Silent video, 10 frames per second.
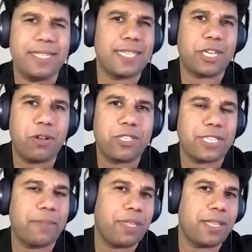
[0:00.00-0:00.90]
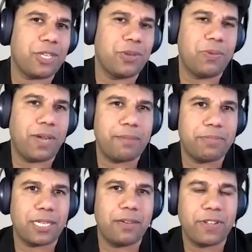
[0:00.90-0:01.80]
Is that also something that you
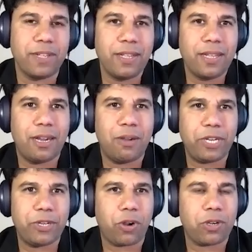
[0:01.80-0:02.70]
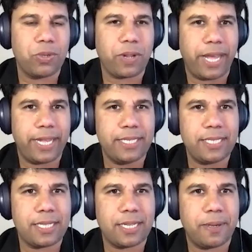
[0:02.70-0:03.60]
observe uh, when you talk to
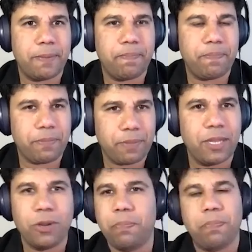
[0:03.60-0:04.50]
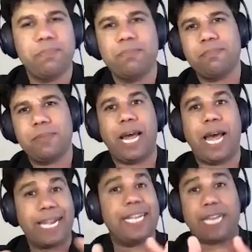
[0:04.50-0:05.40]
clients, uh, you know,
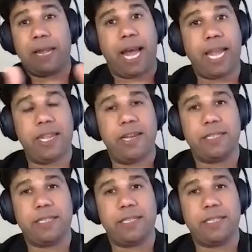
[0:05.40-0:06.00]
at least I, I hear